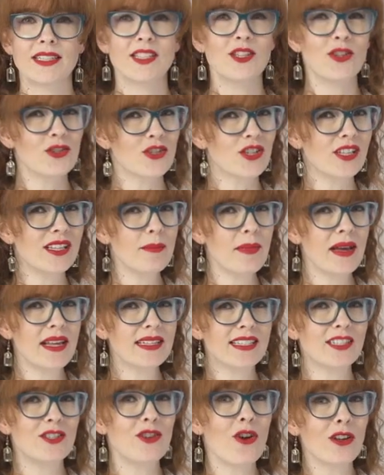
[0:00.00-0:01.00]
It's usually
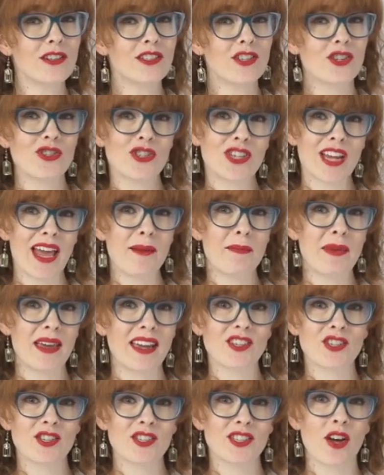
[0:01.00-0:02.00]
best not to share
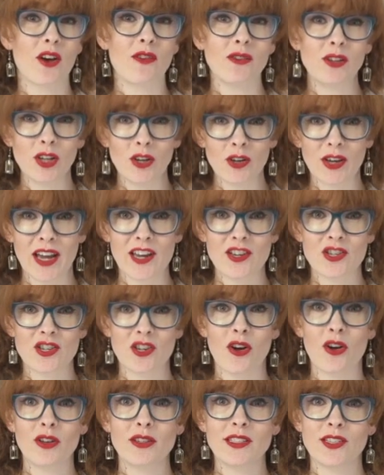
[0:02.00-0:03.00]
pictures of a
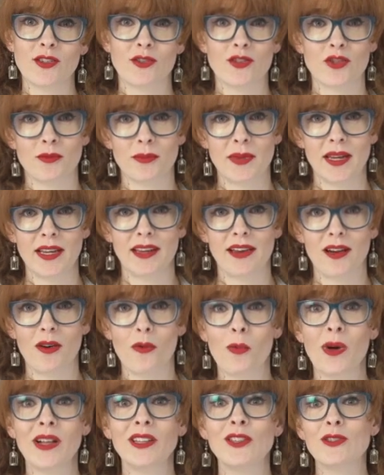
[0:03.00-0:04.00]
location on social media
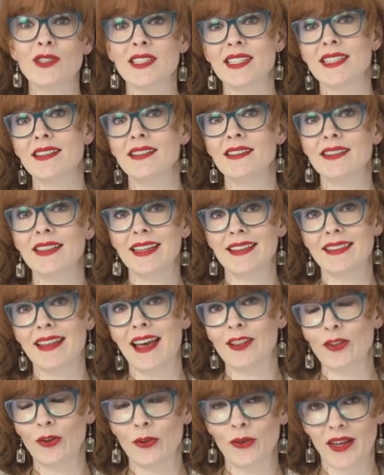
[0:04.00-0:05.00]
while you're still in
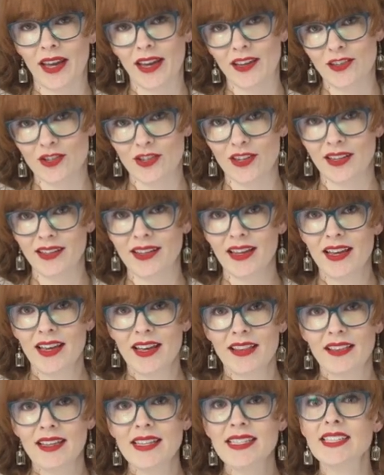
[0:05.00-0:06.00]
that location.
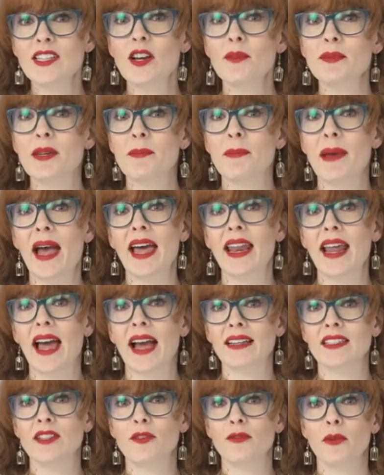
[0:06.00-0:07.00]
This stops a bad
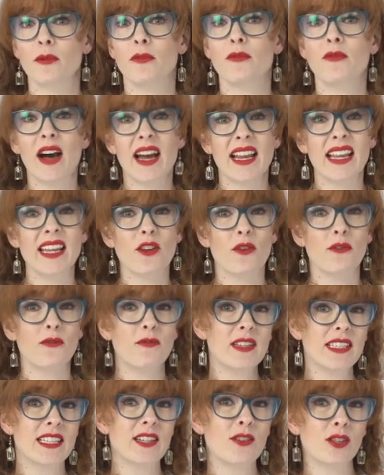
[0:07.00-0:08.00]
actor from finding your
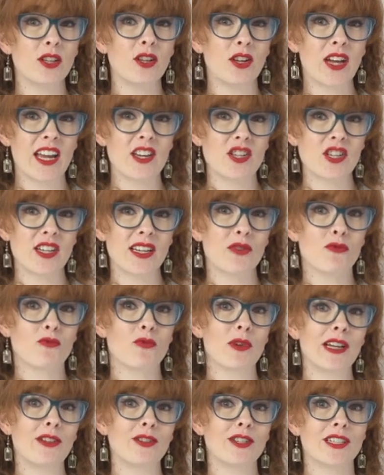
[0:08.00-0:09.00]
physical location in
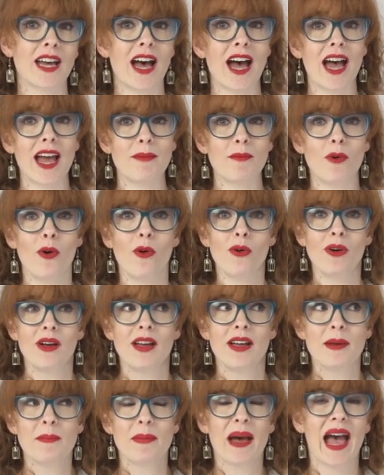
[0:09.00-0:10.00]
real time, or
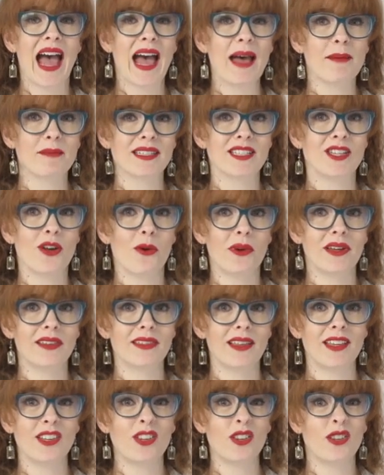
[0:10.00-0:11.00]
perhaps knowing
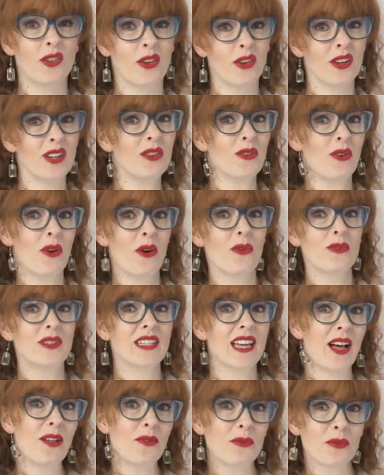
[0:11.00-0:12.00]
that you're not in your
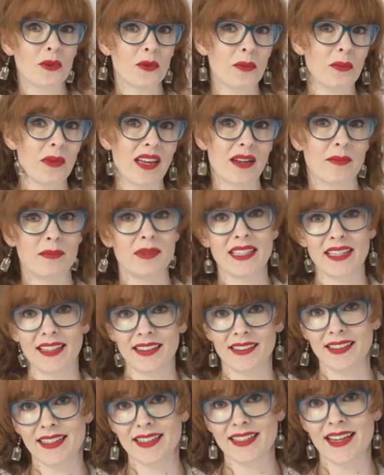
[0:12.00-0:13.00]
hotel room at a
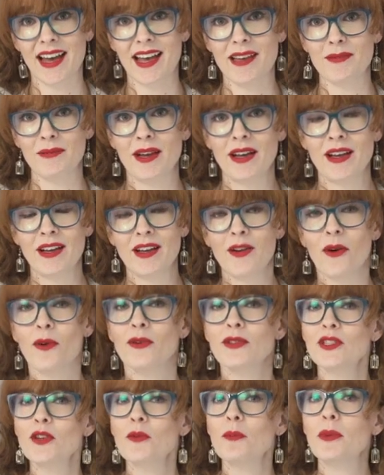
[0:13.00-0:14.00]
particular time.
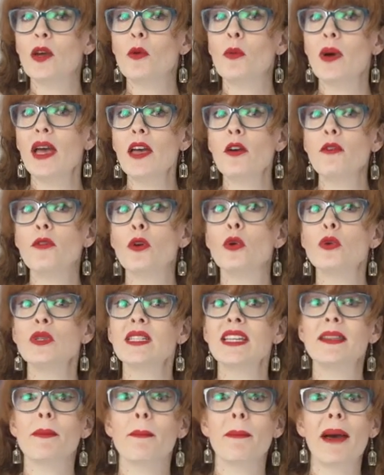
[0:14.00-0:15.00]
Also, be aware of
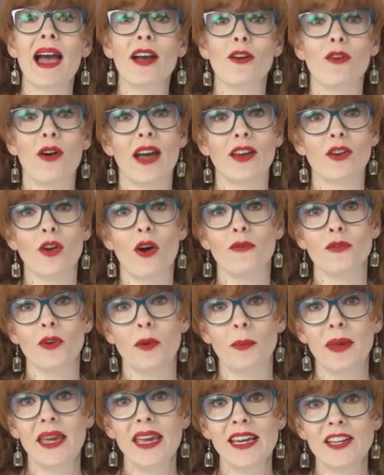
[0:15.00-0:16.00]
who's in the background of
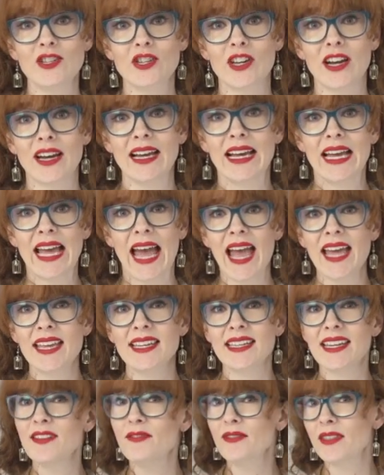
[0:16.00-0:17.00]
your picture
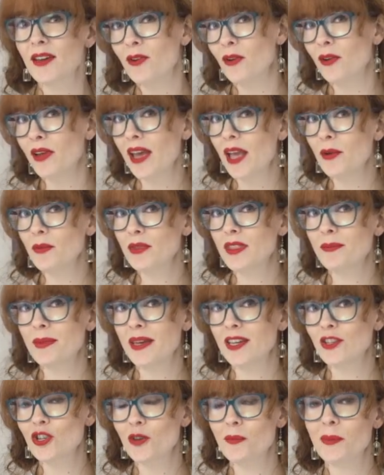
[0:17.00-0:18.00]
and if they're okay with the
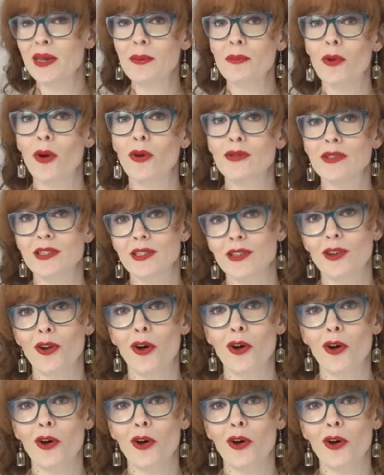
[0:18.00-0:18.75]
picture being posted